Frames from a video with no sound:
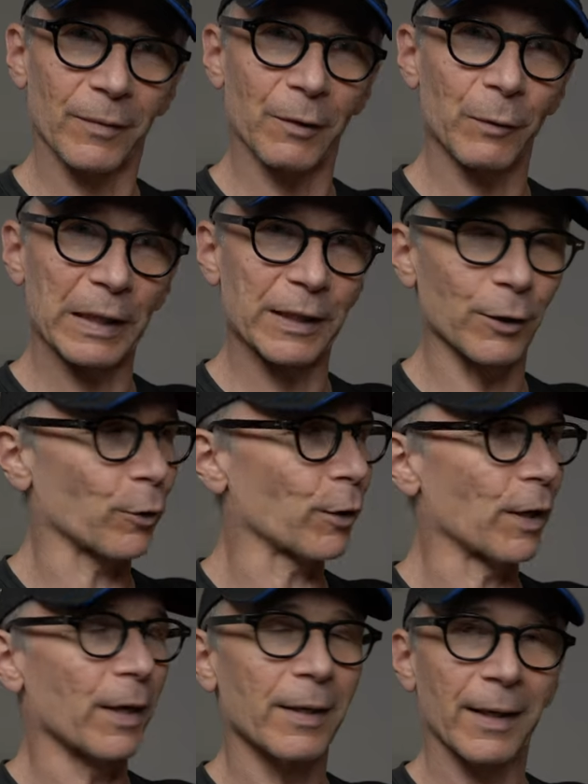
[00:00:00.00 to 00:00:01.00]
with
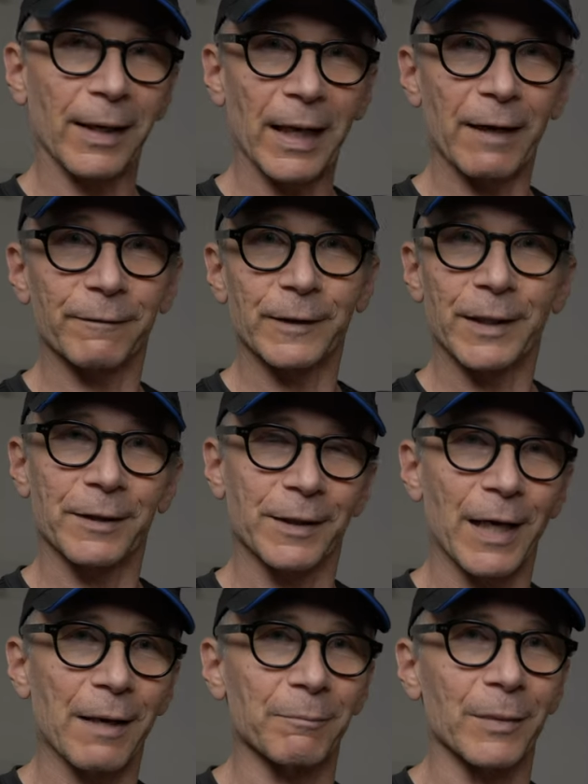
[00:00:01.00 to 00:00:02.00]
your left
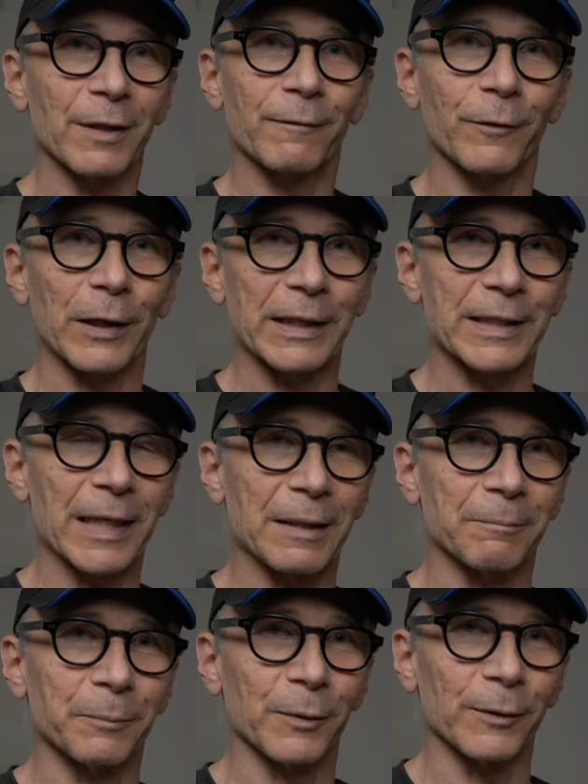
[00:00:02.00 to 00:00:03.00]
thumb, for
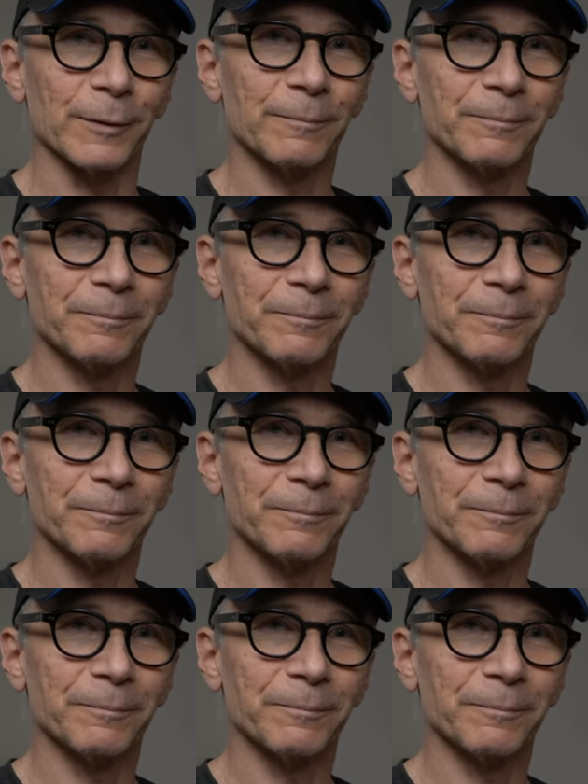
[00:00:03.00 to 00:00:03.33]
example.